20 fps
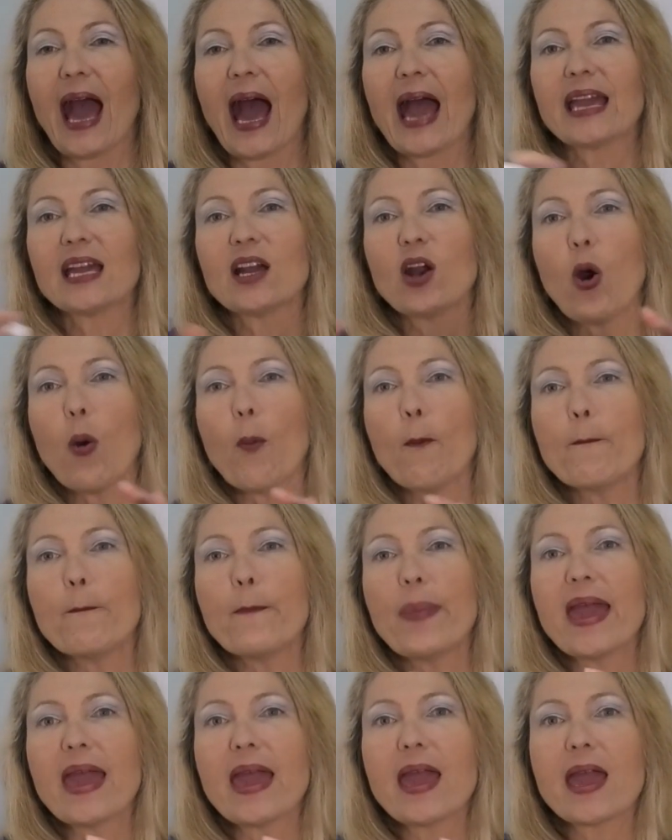I
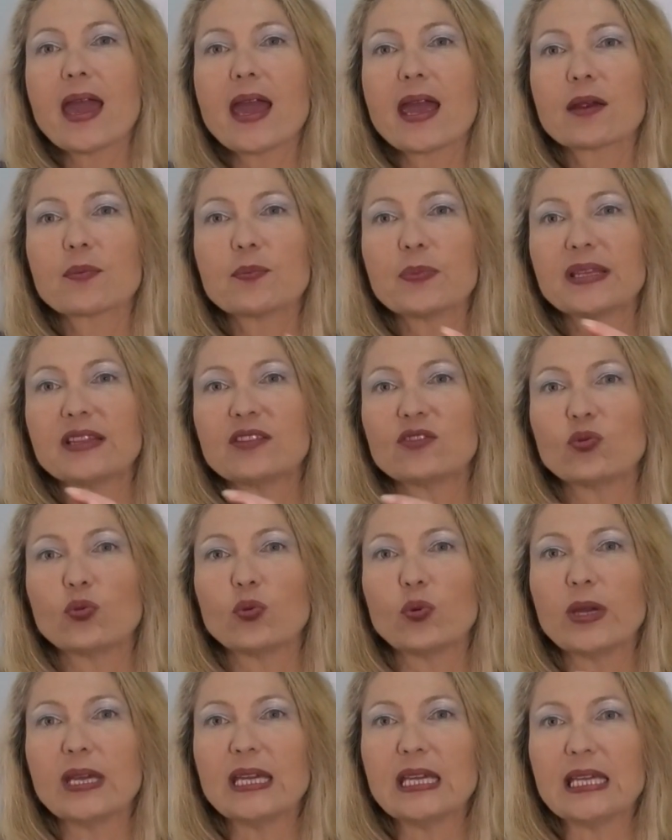compare
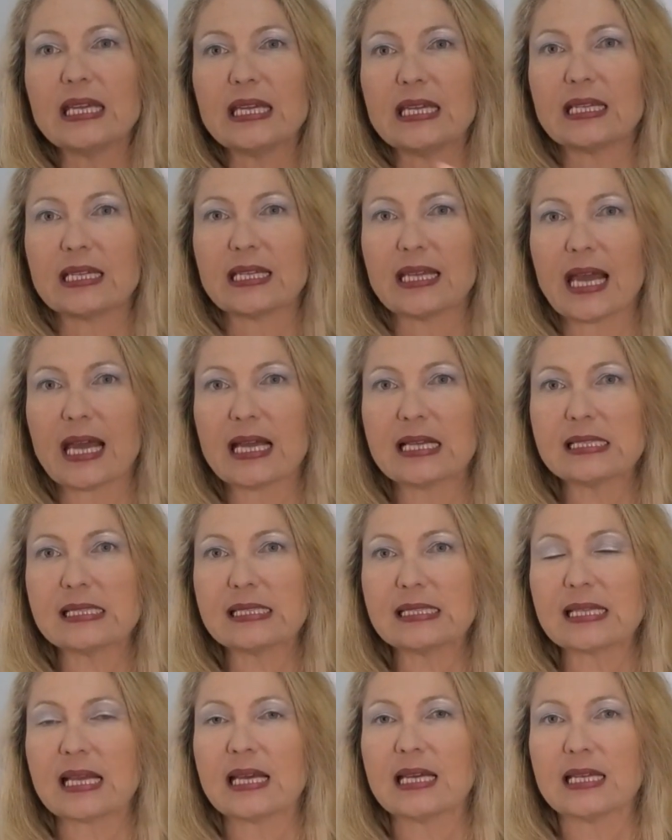between,
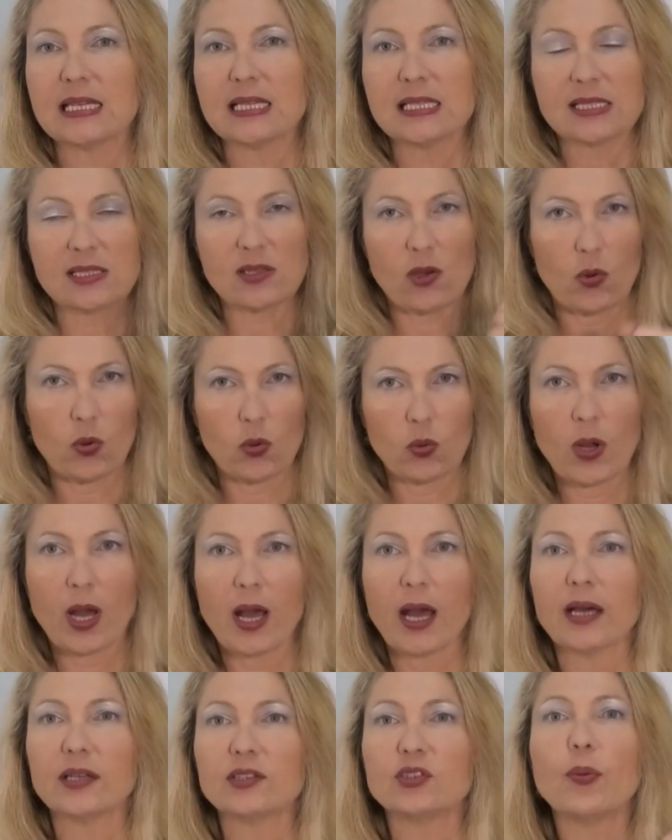yes? So
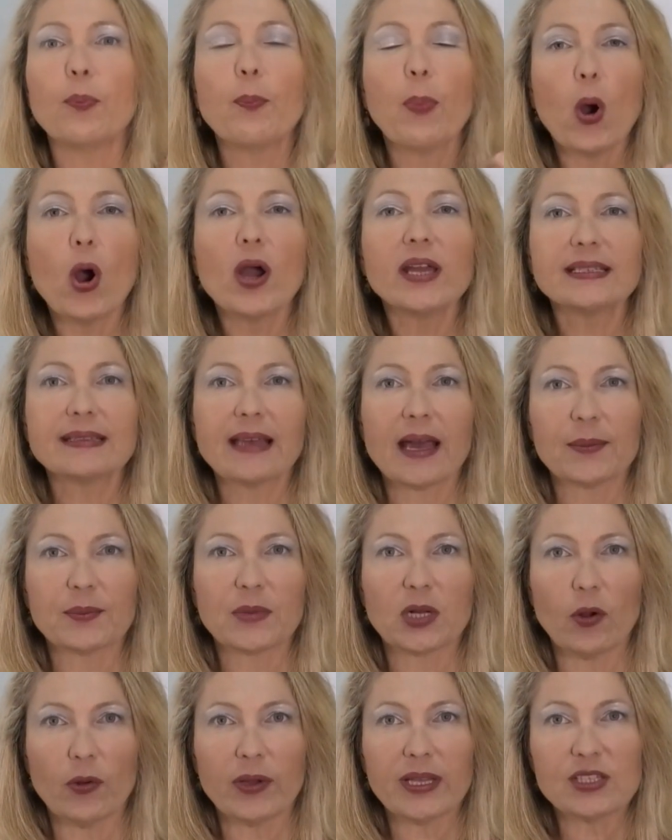the point I'm
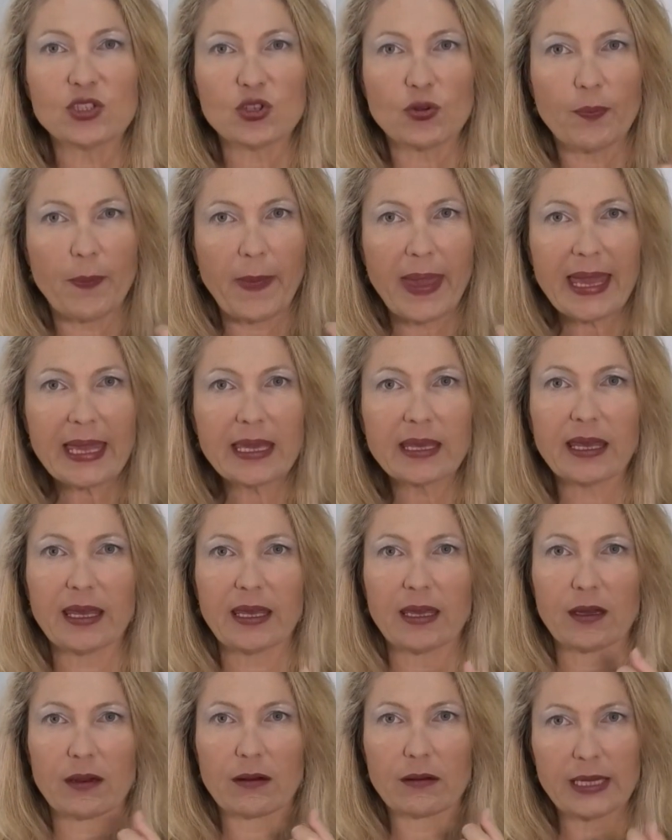going to make
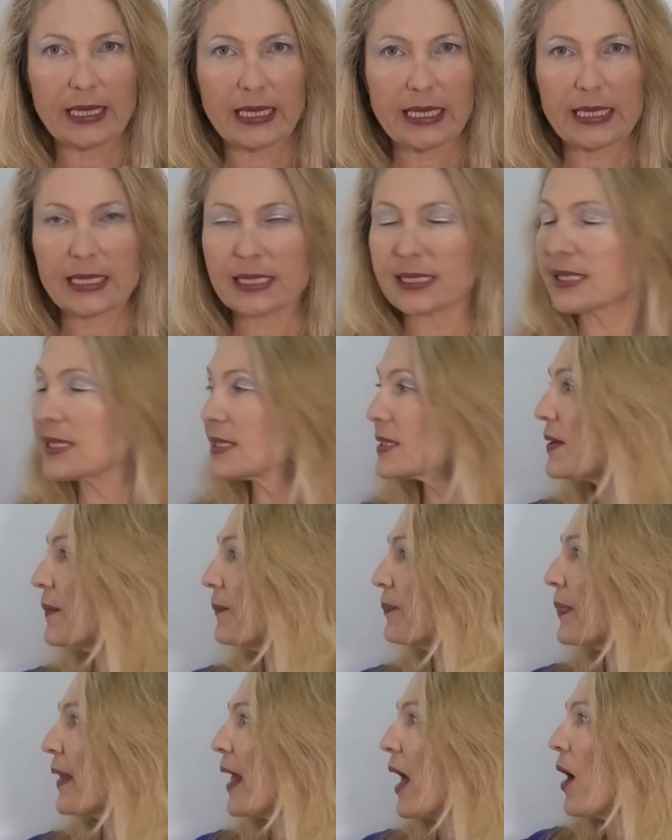here is
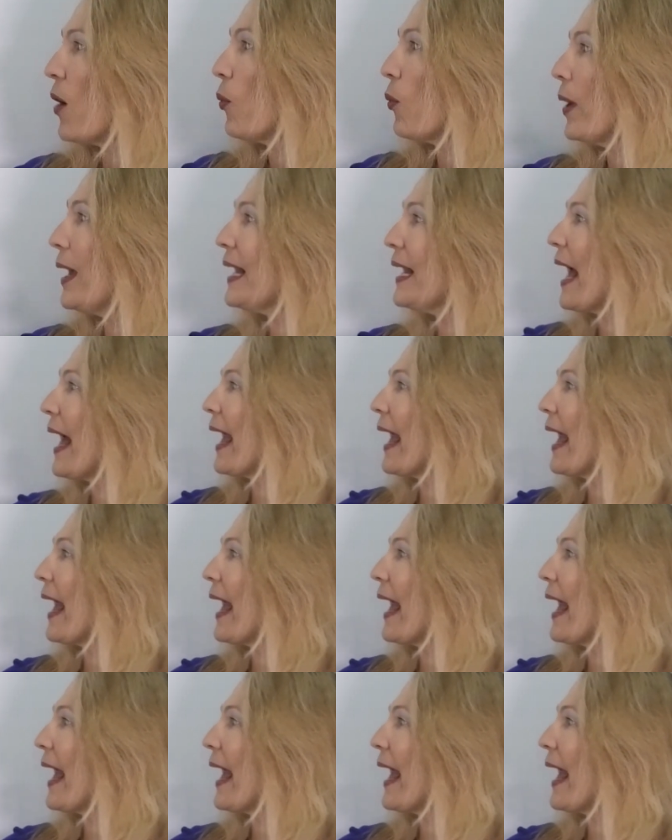when I